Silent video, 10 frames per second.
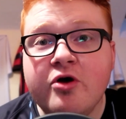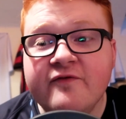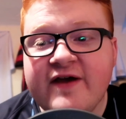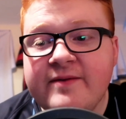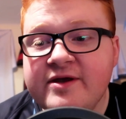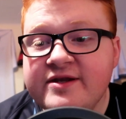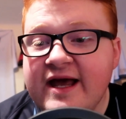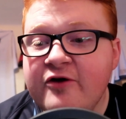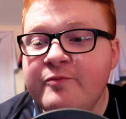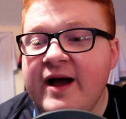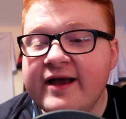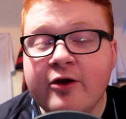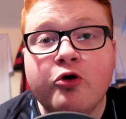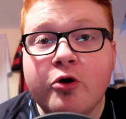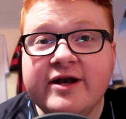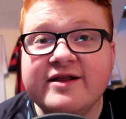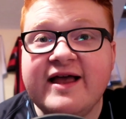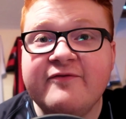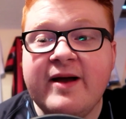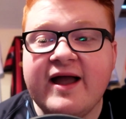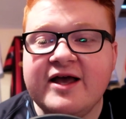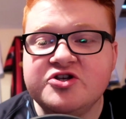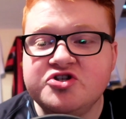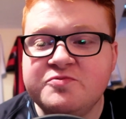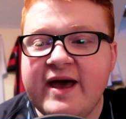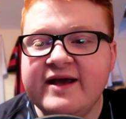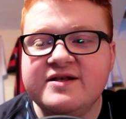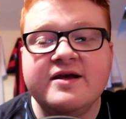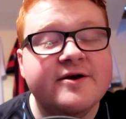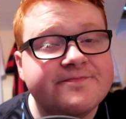We've got Fabian Delph back. He'll go in at left back, I suspect.